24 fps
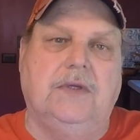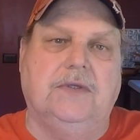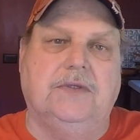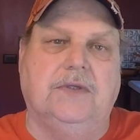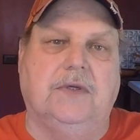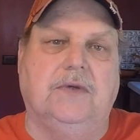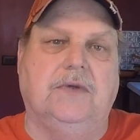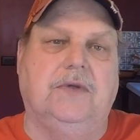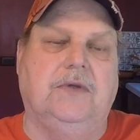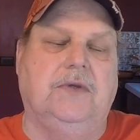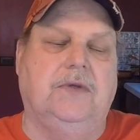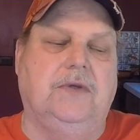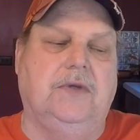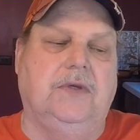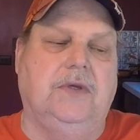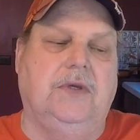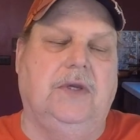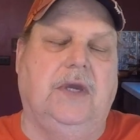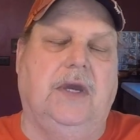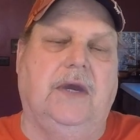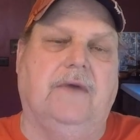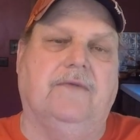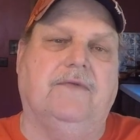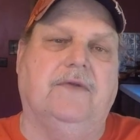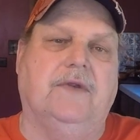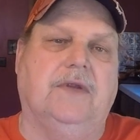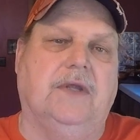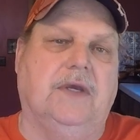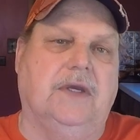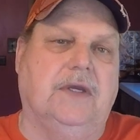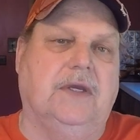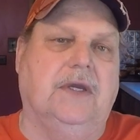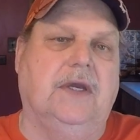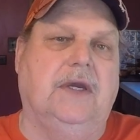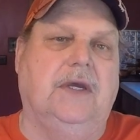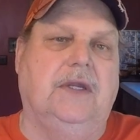So you have to
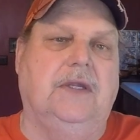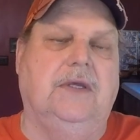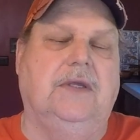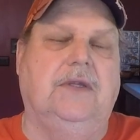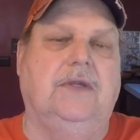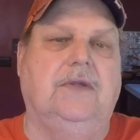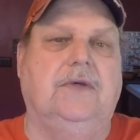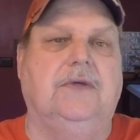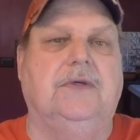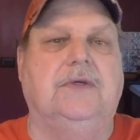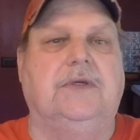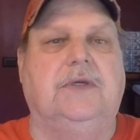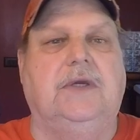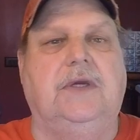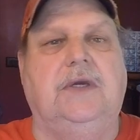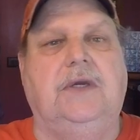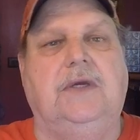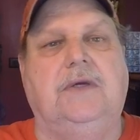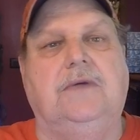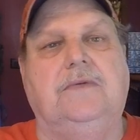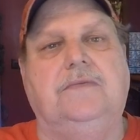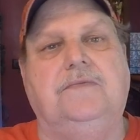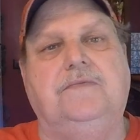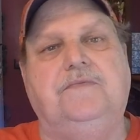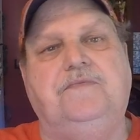take that into account.